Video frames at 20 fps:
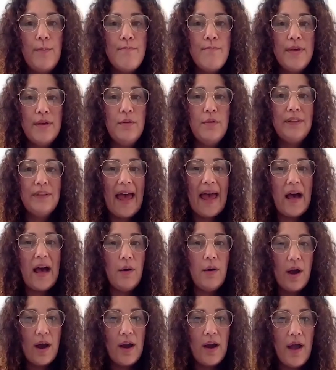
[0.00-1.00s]
build
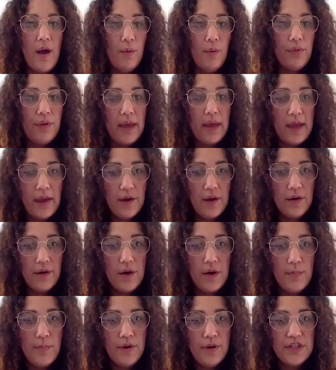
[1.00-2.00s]
out our healthcare
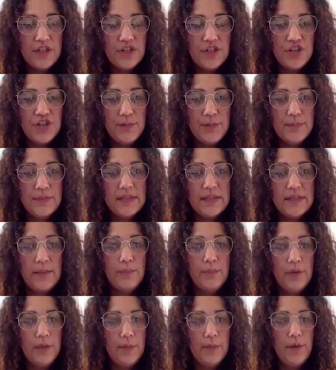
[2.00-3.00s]
apprenticeships and
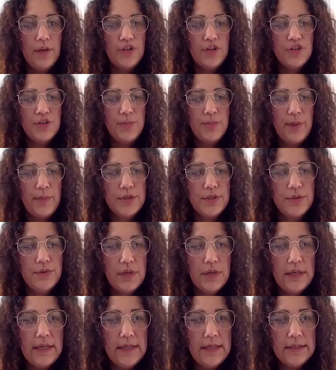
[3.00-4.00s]
pre-apprenticeship
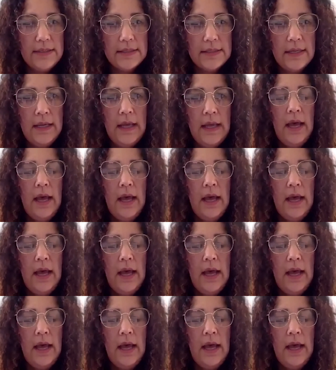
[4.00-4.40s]
opportunities.